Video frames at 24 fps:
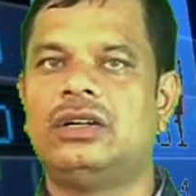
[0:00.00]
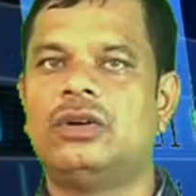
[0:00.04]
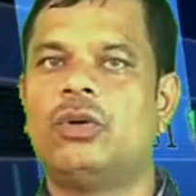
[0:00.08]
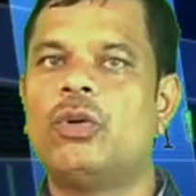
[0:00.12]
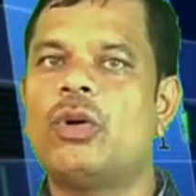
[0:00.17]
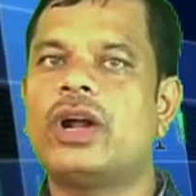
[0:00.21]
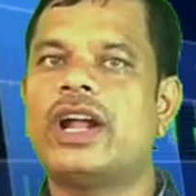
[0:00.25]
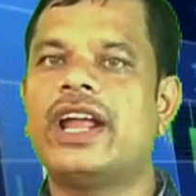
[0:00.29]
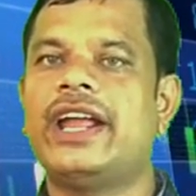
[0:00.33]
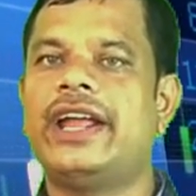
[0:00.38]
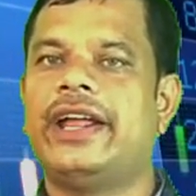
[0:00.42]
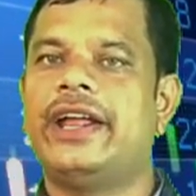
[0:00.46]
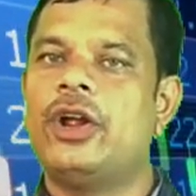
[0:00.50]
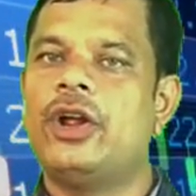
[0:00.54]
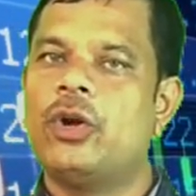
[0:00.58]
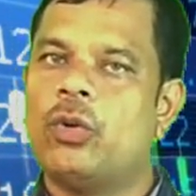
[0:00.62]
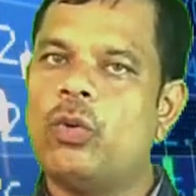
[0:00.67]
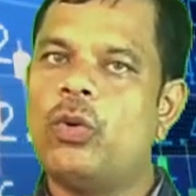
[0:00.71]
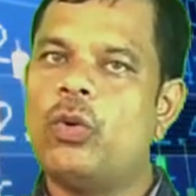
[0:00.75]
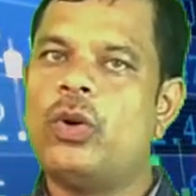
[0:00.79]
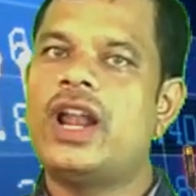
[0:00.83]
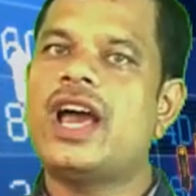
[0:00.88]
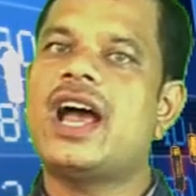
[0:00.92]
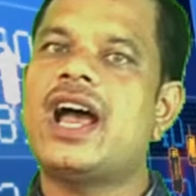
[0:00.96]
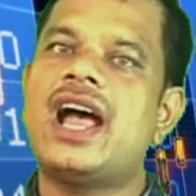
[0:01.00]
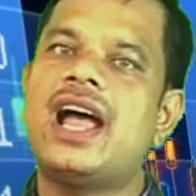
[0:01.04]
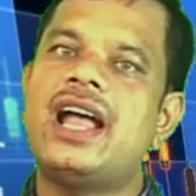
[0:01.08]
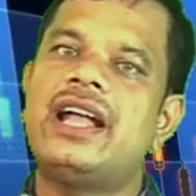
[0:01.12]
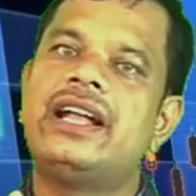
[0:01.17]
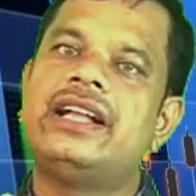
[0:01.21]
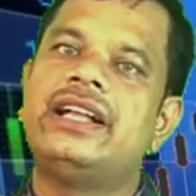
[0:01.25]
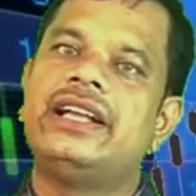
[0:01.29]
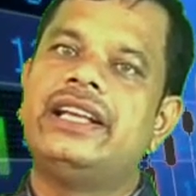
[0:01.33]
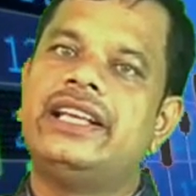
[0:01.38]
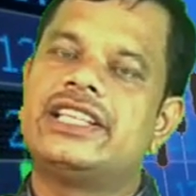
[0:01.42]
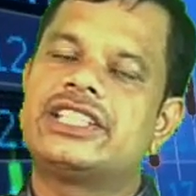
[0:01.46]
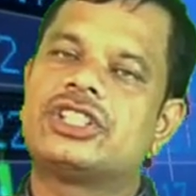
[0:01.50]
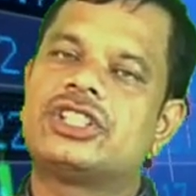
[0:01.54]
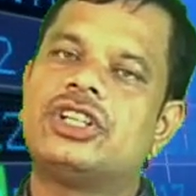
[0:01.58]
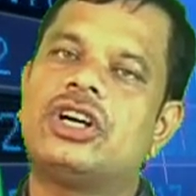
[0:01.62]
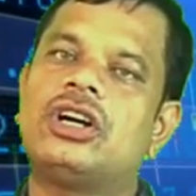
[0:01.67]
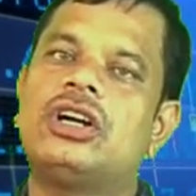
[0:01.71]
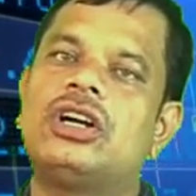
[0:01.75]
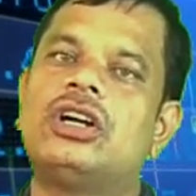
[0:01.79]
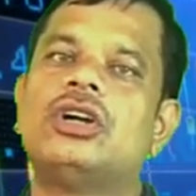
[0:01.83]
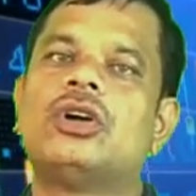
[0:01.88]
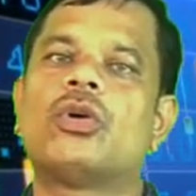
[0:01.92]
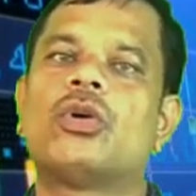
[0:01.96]
Okay, Honda is
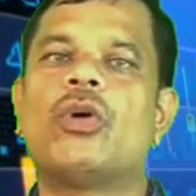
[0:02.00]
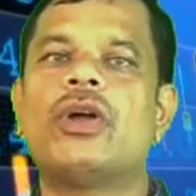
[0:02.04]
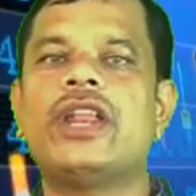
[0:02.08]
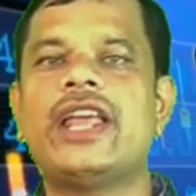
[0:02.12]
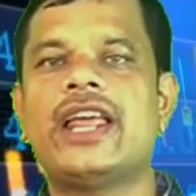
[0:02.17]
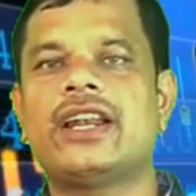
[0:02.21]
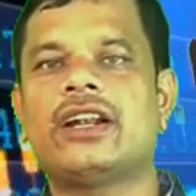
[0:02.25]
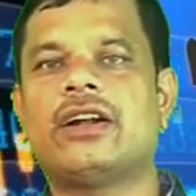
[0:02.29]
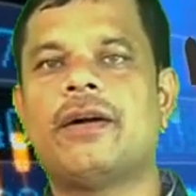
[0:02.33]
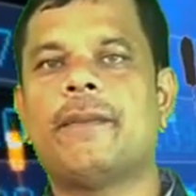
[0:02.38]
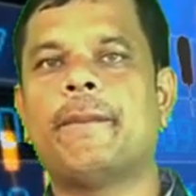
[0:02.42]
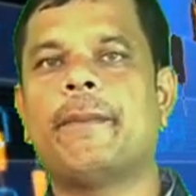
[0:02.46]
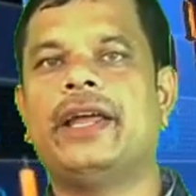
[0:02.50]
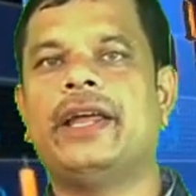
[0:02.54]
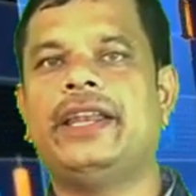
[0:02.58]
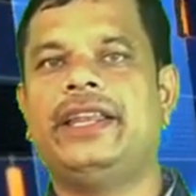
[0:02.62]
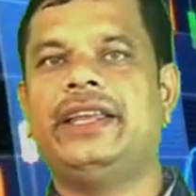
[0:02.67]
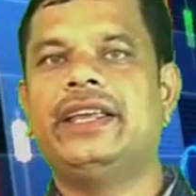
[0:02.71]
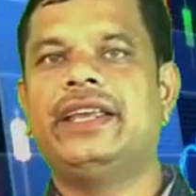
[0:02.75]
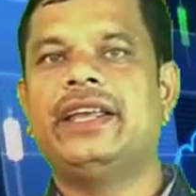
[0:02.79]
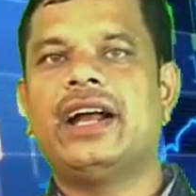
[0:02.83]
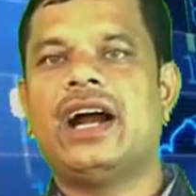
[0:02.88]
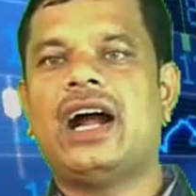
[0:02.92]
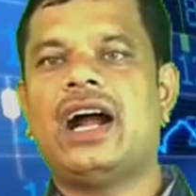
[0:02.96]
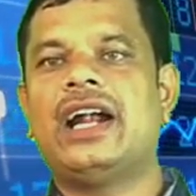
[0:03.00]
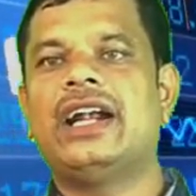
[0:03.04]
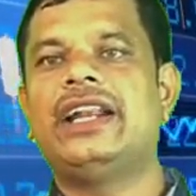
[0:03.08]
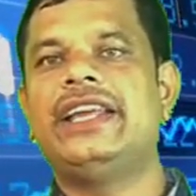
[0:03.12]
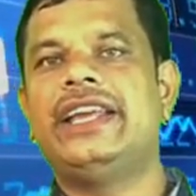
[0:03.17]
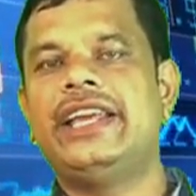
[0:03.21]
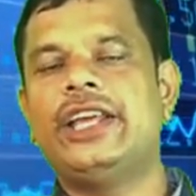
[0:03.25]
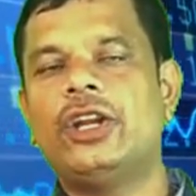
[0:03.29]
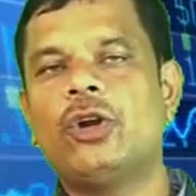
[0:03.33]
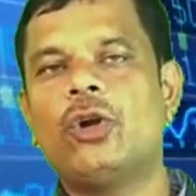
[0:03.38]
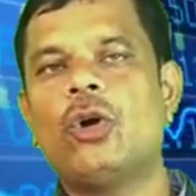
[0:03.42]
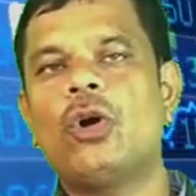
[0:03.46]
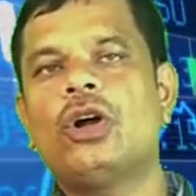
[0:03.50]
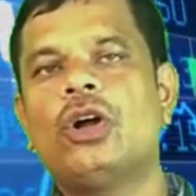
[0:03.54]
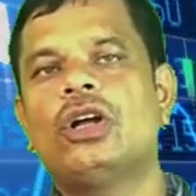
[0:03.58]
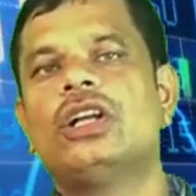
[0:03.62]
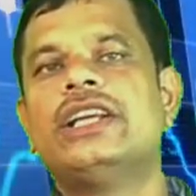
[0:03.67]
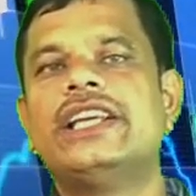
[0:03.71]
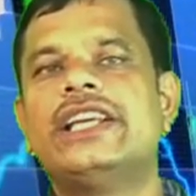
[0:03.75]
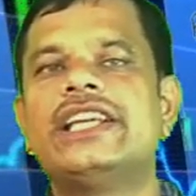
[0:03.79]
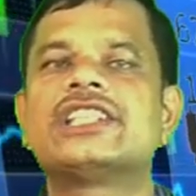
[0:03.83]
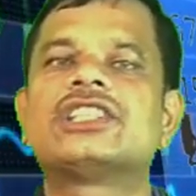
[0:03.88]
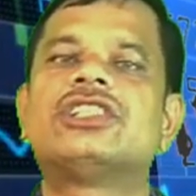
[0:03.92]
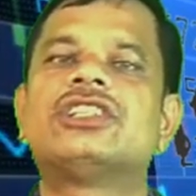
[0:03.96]
the Korean company and Hero
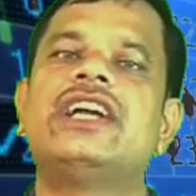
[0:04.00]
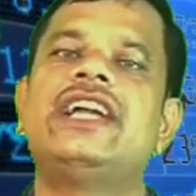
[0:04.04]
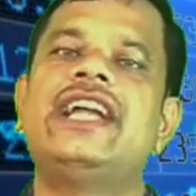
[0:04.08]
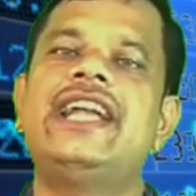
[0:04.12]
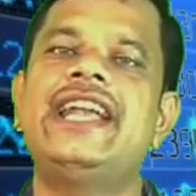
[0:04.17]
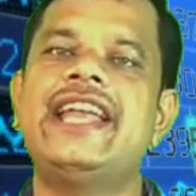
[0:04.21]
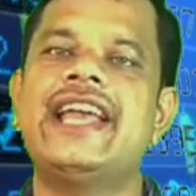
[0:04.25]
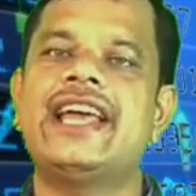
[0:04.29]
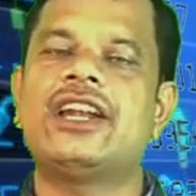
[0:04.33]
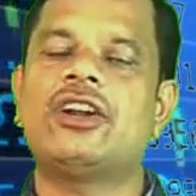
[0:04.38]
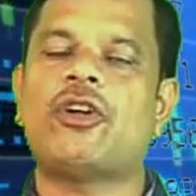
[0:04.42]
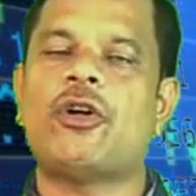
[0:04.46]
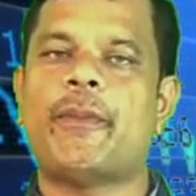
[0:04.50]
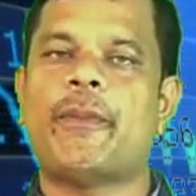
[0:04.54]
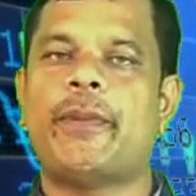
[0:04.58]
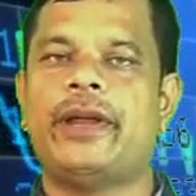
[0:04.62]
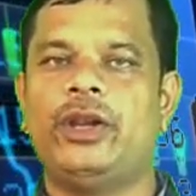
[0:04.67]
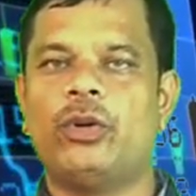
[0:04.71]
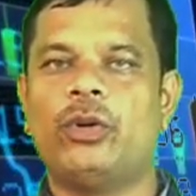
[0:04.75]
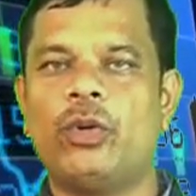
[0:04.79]
is the Indian company.